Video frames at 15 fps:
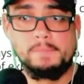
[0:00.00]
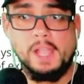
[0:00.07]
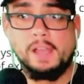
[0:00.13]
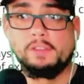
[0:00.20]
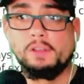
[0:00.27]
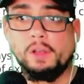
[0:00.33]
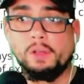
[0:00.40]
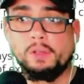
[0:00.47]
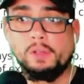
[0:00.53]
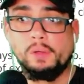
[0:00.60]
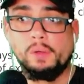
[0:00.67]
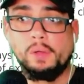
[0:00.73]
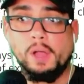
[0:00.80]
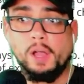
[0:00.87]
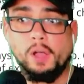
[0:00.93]
As
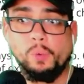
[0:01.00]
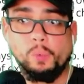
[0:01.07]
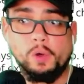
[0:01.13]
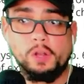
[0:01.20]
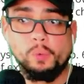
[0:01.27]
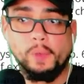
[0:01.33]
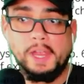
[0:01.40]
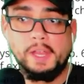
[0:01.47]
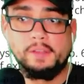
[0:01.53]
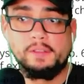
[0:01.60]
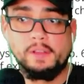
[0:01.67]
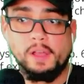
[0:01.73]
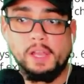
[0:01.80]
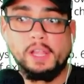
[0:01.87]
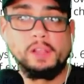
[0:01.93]
local waterways,
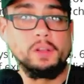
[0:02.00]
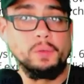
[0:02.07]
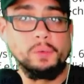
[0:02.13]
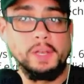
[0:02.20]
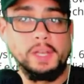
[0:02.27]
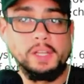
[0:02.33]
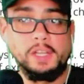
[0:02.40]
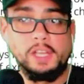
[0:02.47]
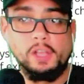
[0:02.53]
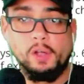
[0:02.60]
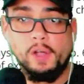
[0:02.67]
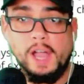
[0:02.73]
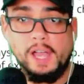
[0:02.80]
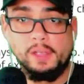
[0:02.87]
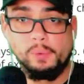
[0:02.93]
including the
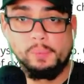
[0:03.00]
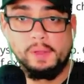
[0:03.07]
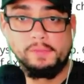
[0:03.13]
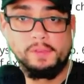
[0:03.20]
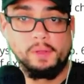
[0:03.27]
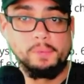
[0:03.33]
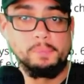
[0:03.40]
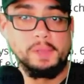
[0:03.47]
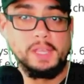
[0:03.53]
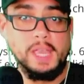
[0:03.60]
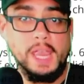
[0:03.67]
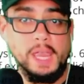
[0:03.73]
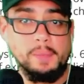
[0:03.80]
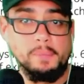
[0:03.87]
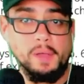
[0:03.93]
Ohio River,
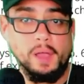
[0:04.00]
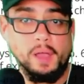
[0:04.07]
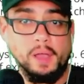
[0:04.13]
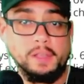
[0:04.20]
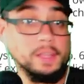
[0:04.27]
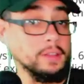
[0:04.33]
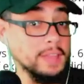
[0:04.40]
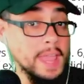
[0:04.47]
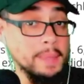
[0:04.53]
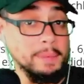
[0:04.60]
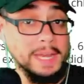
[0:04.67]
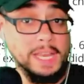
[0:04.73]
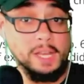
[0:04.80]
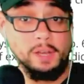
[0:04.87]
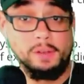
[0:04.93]
became
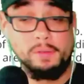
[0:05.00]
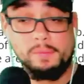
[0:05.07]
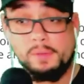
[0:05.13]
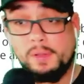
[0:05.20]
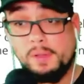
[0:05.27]
contaminated.